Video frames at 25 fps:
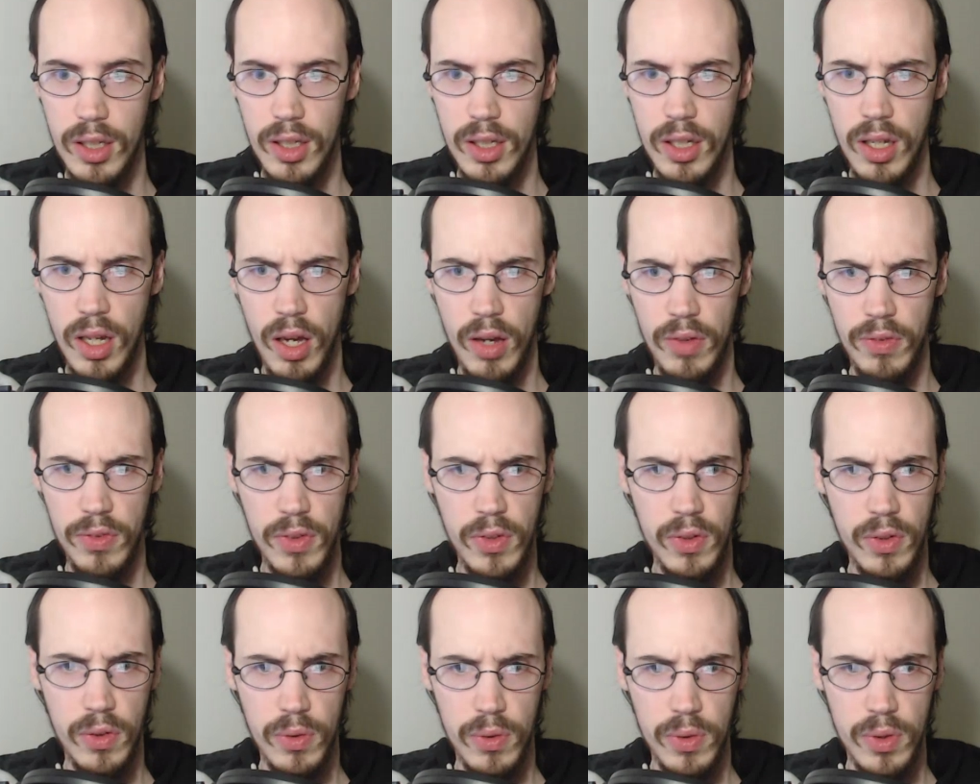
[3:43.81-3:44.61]
Cough,
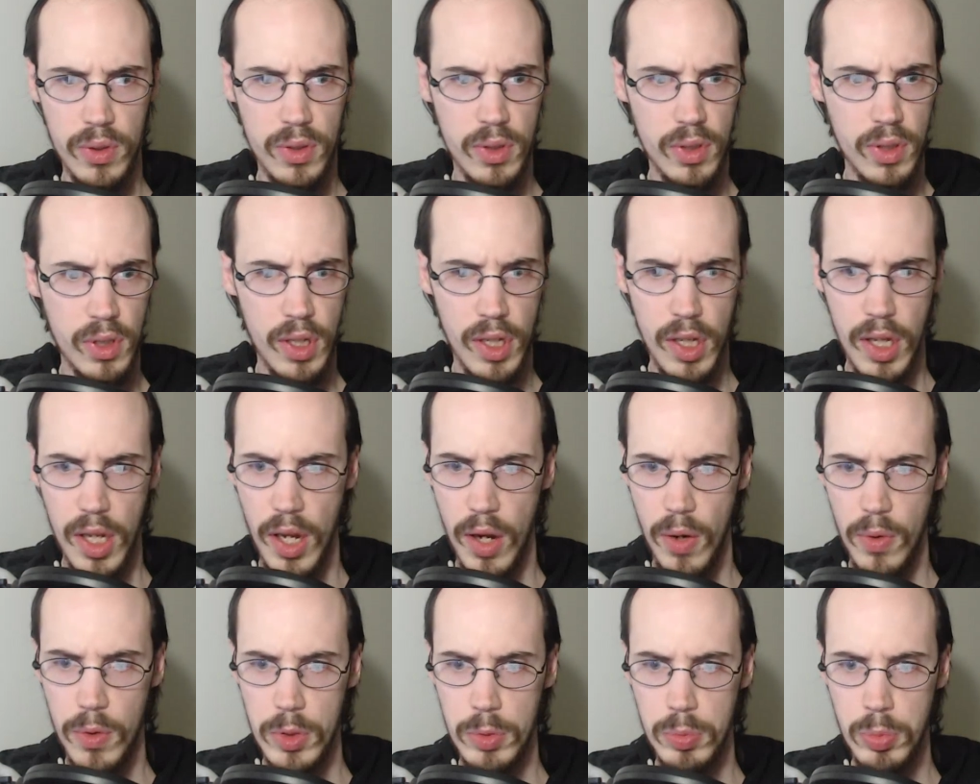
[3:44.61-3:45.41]
oh.
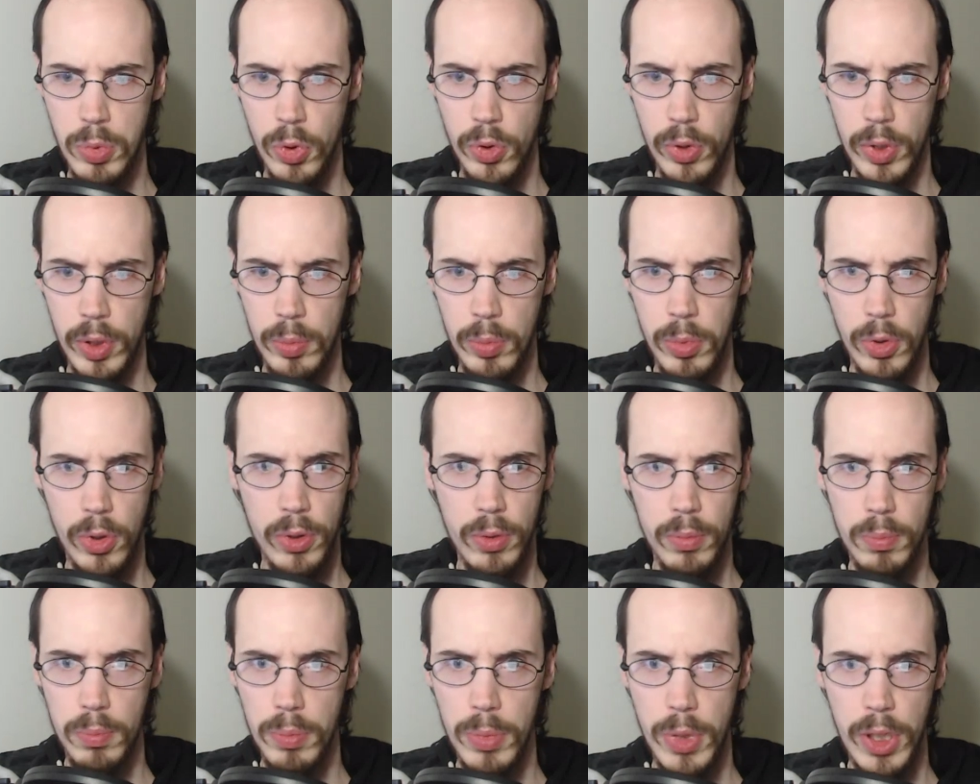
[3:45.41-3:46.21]
Ernest brutally
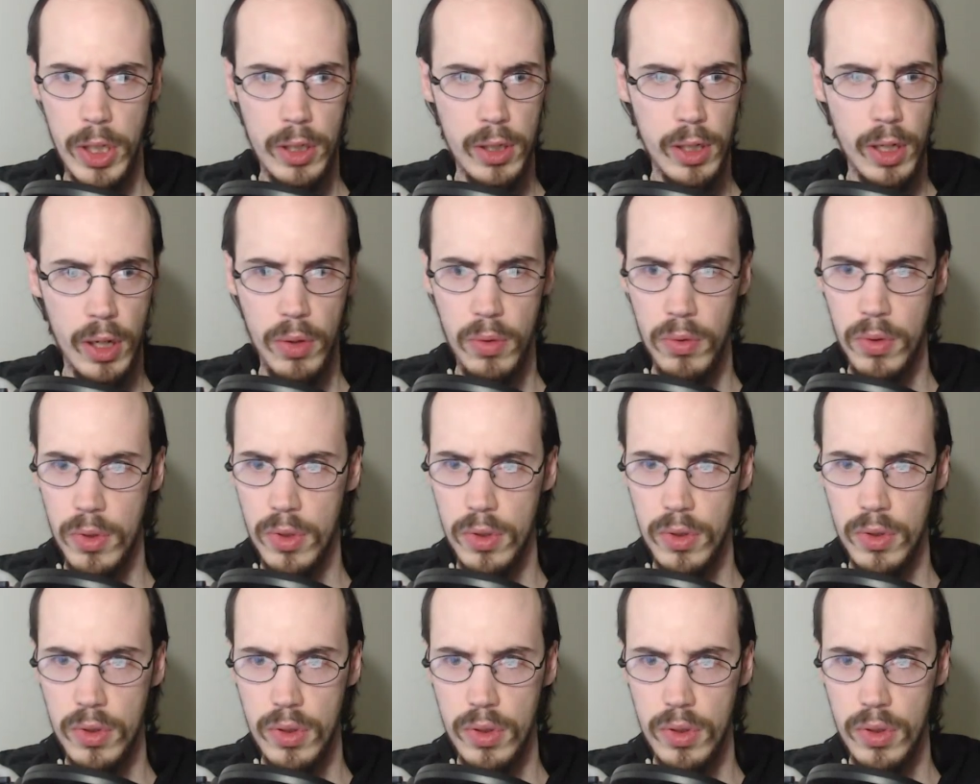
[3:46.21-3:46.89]
being down.